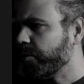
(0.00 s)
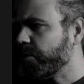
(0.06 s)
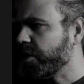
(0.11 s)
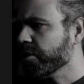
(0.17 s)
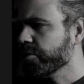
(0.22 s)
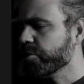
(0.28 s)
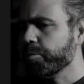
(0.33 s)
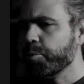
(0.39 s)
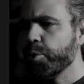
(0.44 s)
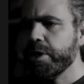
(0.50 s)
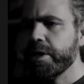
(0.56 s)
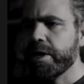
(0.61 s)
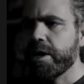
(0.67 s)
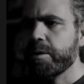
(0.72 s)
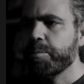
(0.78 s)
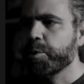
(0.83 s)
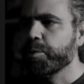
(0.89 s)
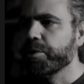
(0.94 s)
So I'm pretty
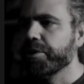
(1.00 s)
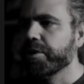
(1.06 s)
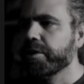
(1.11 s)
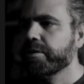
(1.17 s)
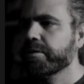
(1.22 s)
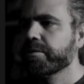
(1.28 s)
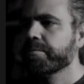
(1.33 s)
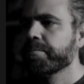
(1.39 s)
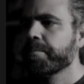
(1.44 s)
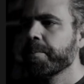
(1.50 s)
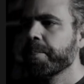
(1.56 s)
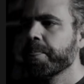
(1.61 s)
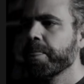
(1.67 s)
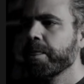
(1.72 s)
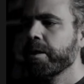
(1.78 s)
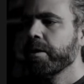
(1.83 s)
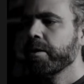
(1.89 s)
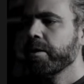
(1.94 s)
happy with this.
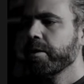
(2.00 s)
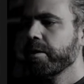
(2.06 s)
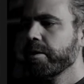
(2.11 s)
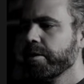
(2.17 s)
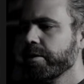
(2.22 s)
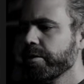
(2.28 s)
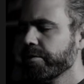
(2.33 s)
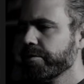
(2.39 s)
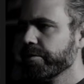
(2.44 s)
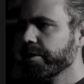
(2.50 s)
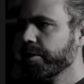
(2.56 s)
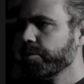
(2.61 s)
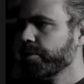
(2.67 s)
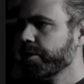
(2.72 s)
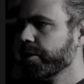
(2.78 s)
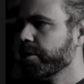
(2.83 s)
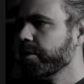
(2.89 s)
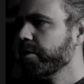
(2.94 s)
So there
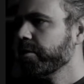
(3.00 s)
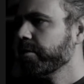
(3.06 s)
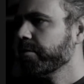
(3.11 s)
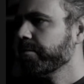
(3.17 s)
we are.